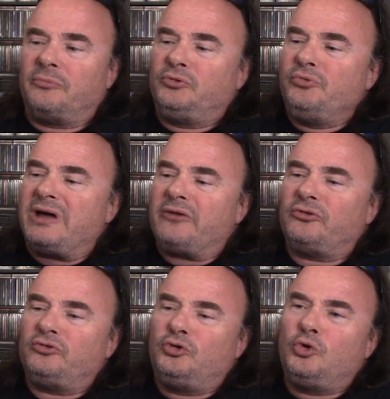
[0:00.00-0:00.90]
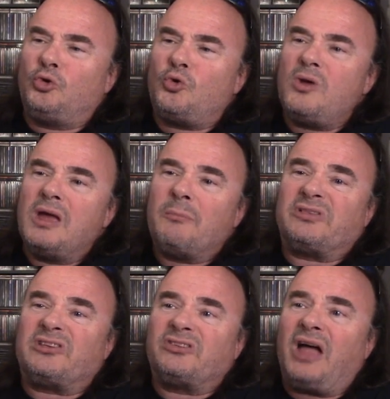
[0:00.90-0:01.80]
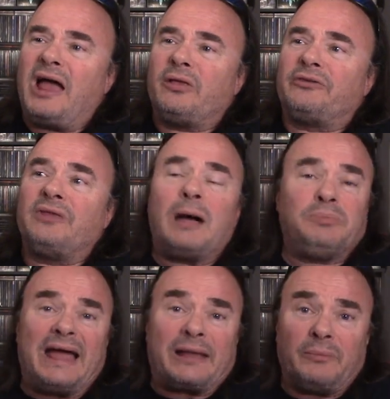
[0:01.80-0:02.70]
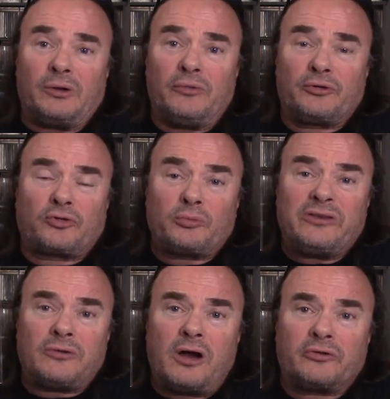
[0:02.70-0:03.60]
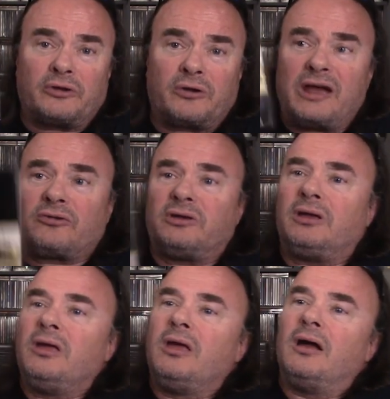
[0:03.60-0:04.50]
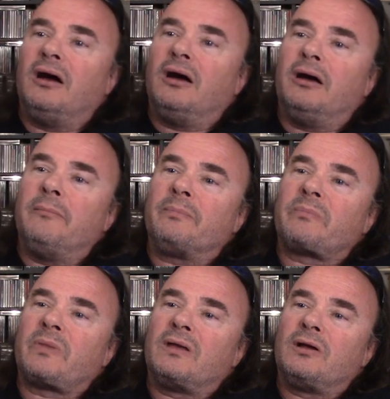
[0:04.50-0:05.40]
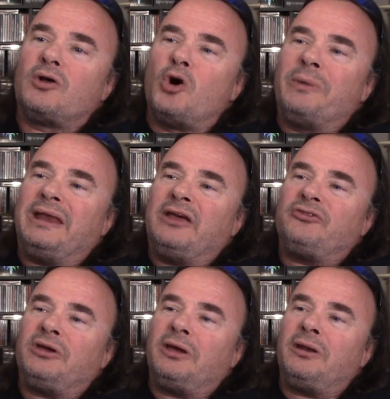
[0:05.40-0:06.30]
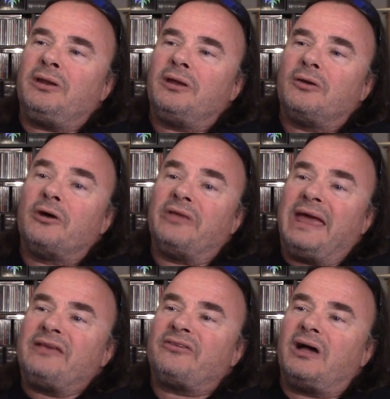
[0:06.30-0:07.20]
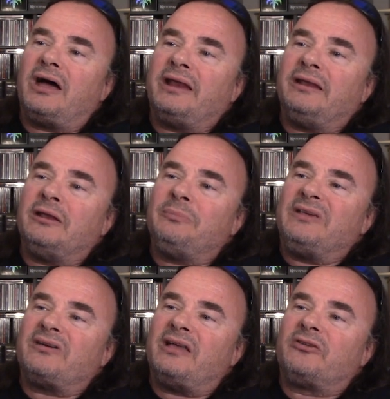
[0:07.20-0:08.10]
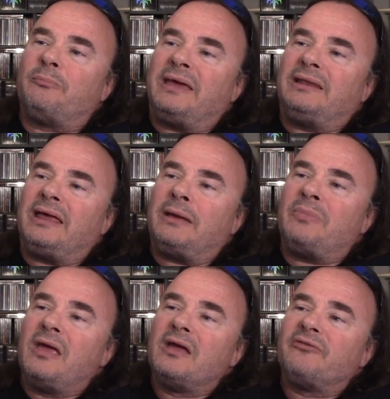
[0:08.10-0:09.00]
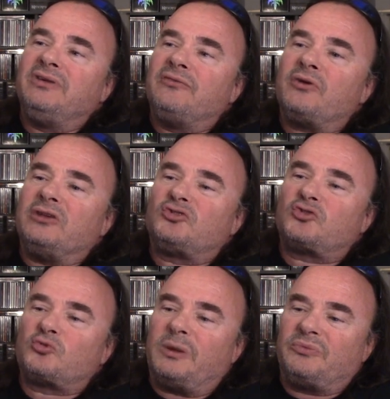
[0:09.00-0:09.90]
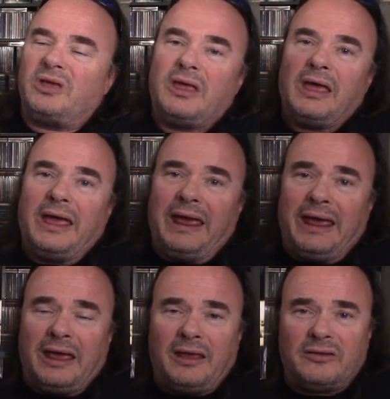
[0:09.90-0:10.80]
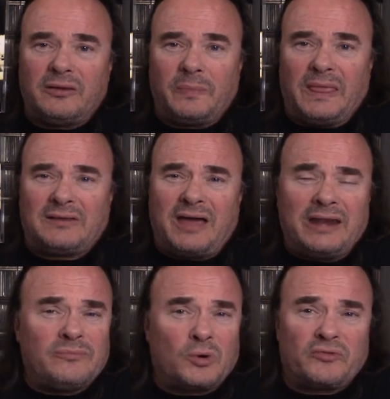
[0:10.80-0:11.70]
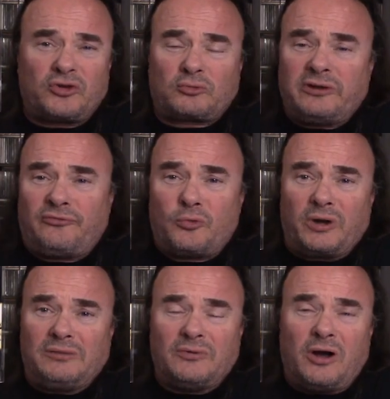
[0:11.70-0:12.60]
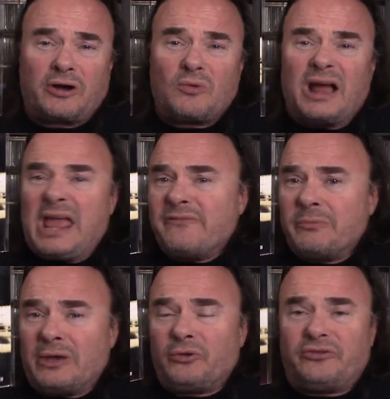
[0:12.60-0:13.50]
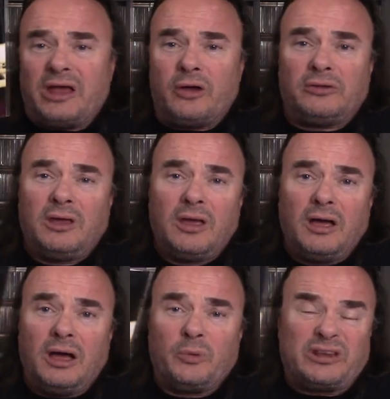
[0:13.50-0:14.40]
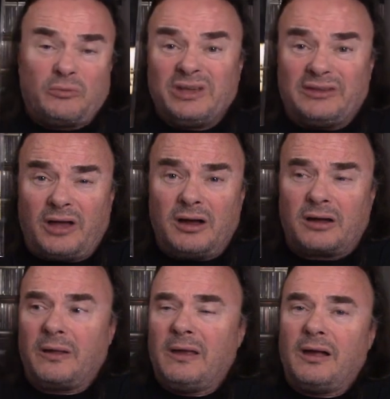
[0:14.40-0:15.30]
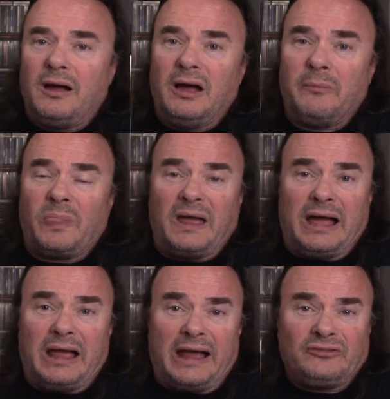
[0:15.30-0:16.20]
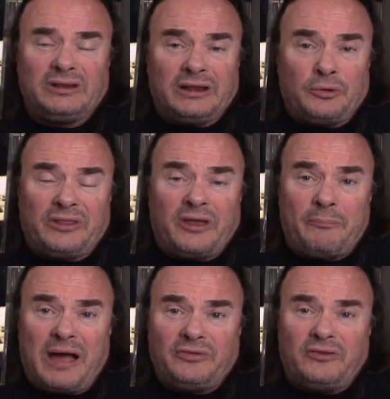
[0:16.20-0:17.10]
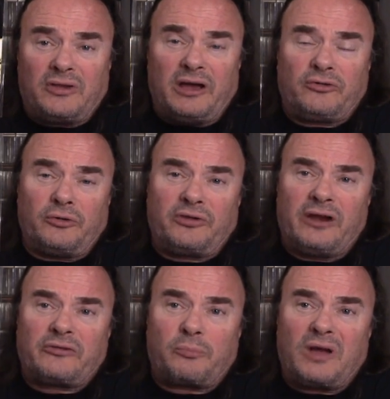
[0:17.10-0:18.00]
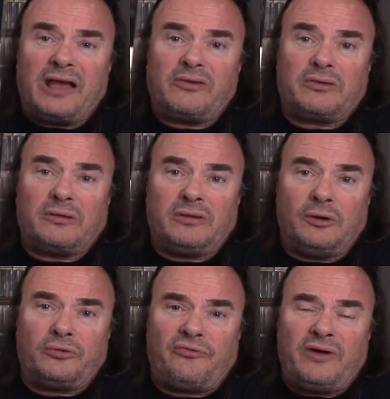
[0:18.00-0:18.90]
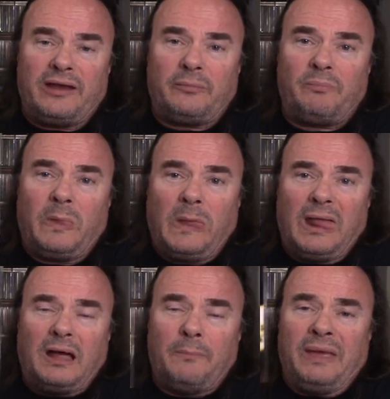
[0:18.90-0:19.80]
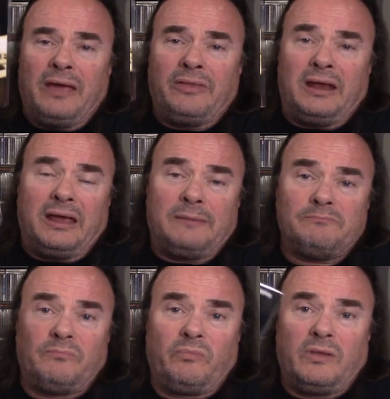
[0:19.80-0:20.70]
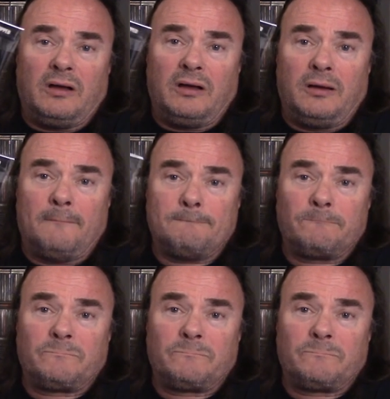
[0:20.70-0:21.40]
2002, but the style is not black metal. There's three songs on here, actually. Um, Culmination on the A side, and then the B side is Bedlam, Fever, and Stripped. And it's kind of more of a straightforward hard rock heavy metal sound uh, which I really dug. Um, I actually didn't know anything about these guys, so I was kind of surprised, you know, to find a, a band that I, um,